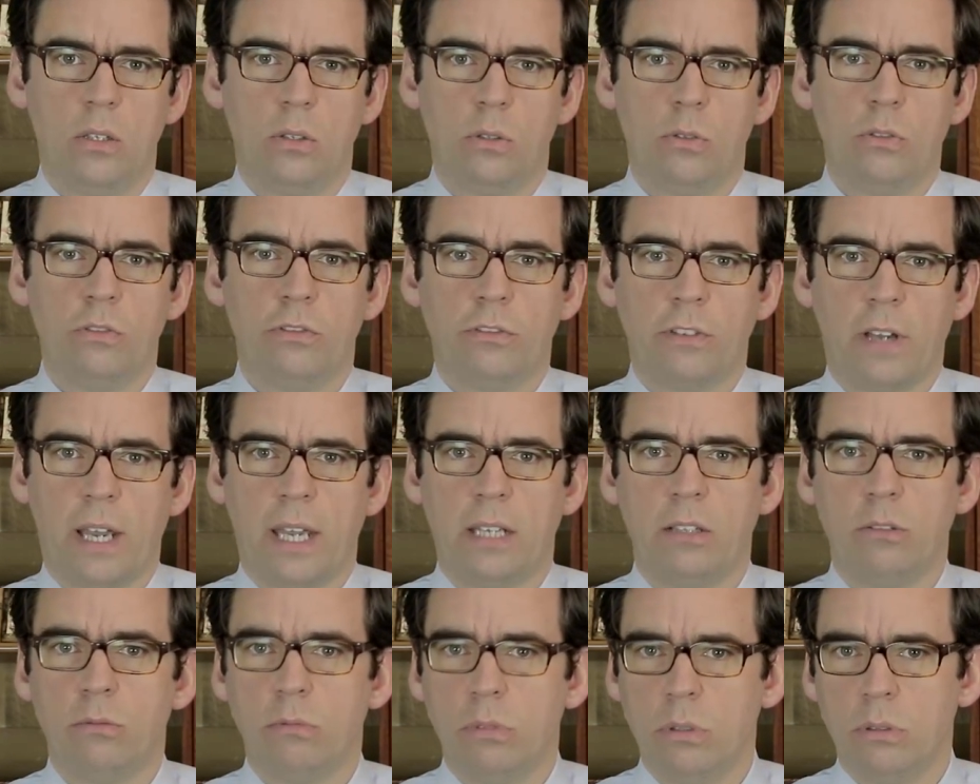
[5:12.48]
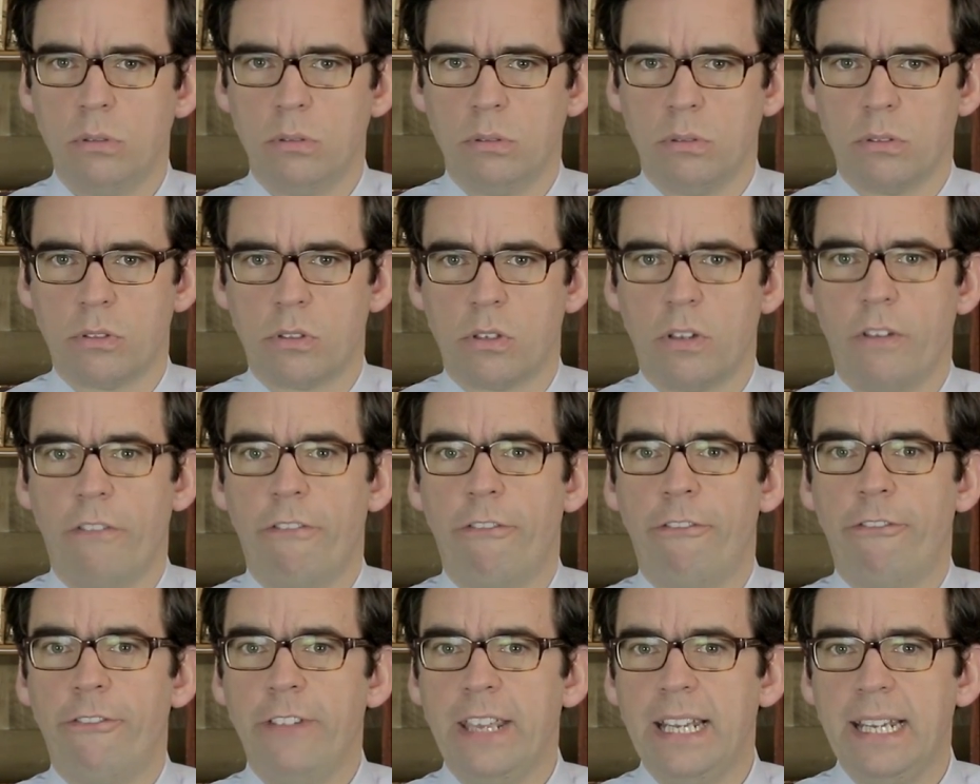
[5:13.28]
to find rules
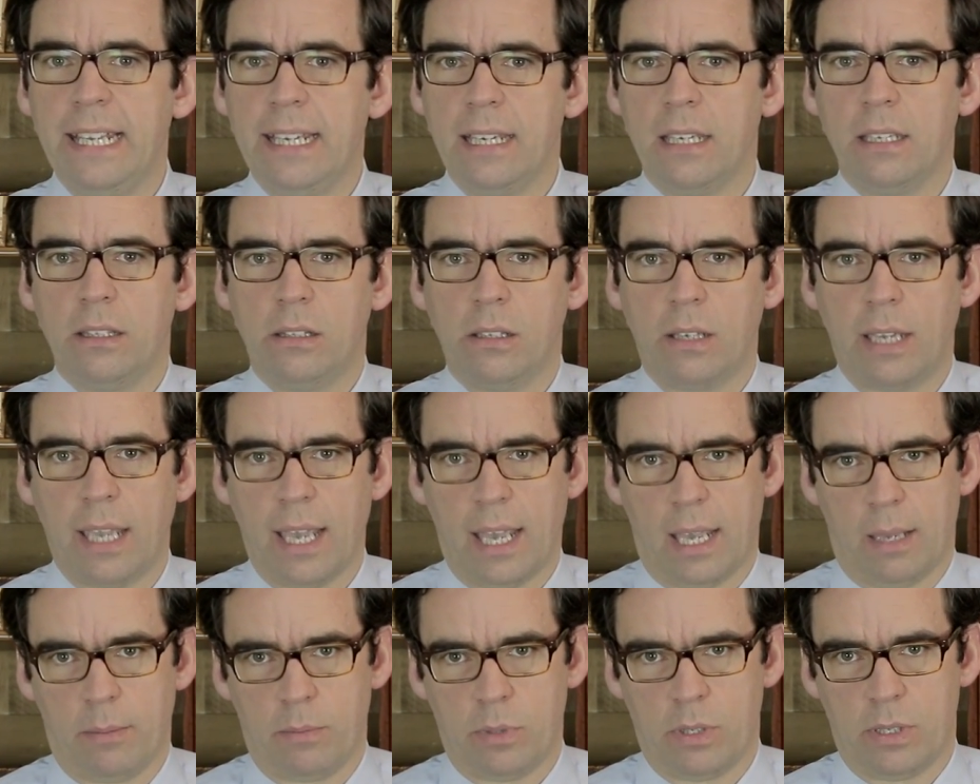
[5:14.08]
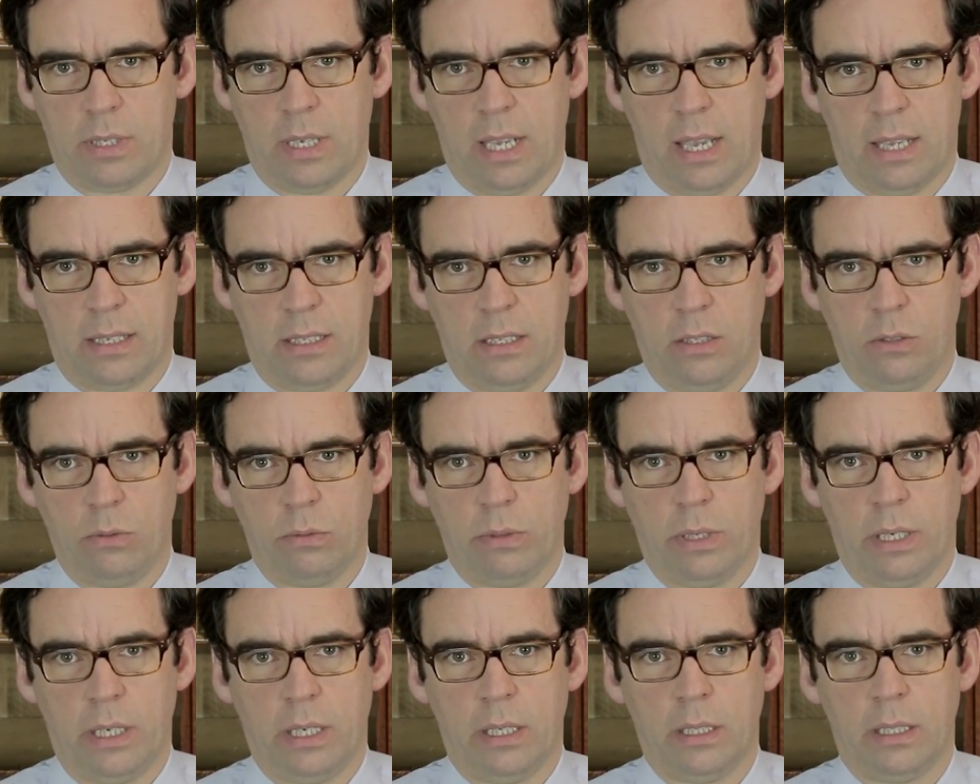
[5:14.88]
filling the gaps, as it
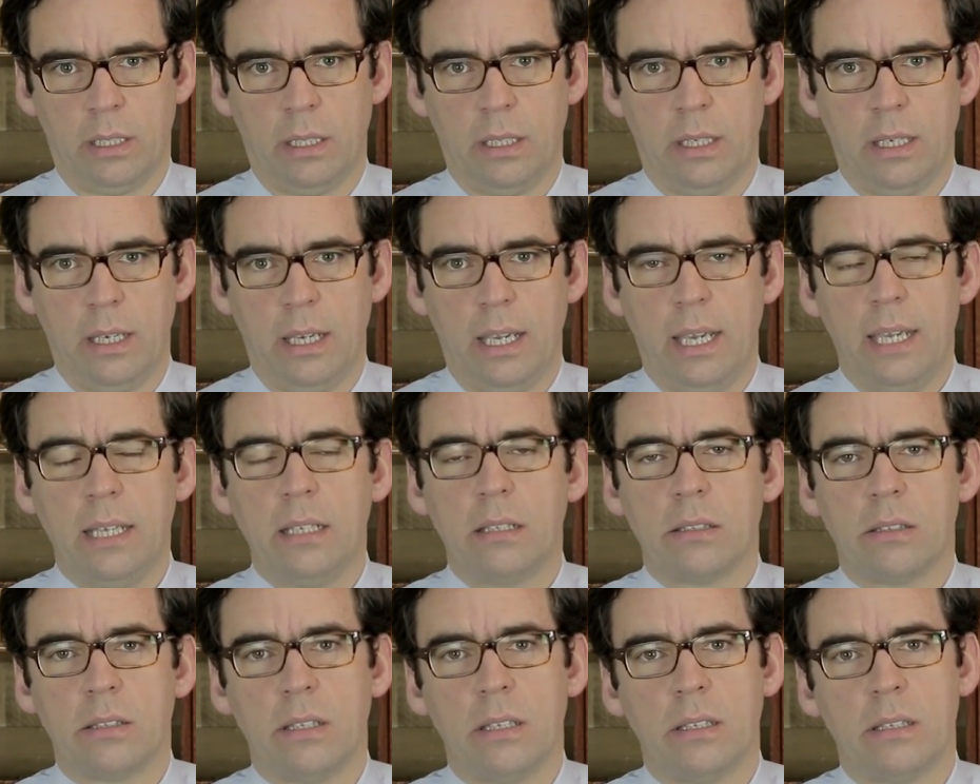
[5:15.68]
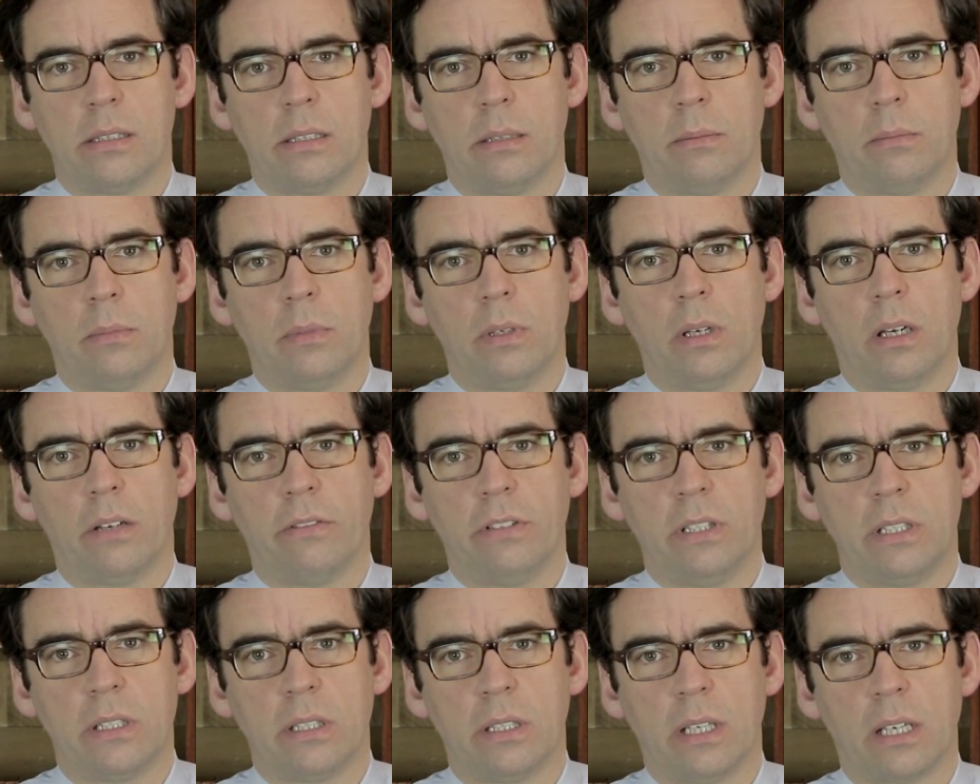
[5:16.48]
were, in the system of
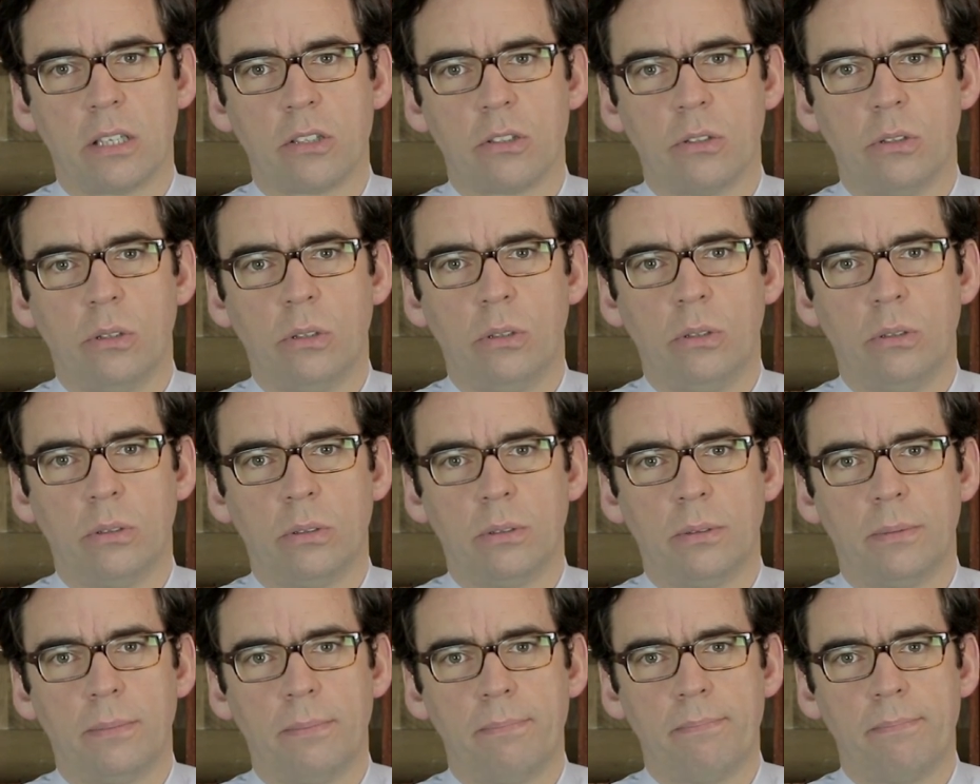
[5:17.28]
international law.